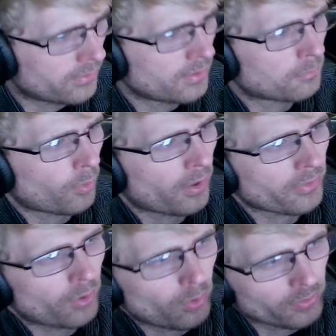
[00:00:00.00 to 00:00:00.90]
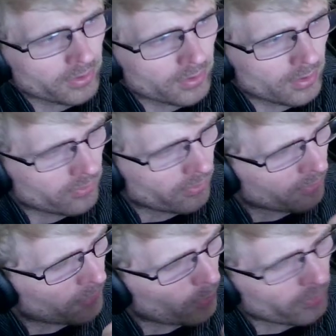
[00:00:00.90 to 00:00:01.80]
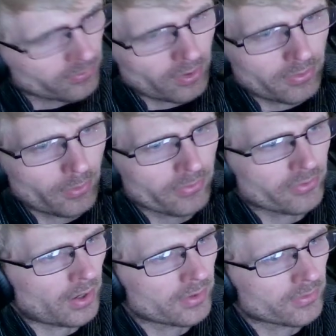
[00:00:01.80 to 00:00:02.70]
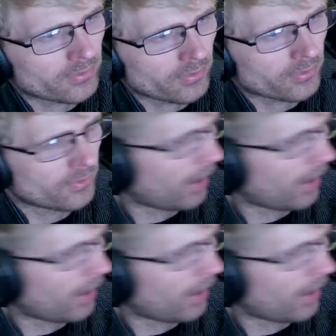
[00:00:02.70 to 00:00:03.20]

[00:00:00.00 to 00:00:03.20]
a deep breath, holding it, just focused on those sights, and just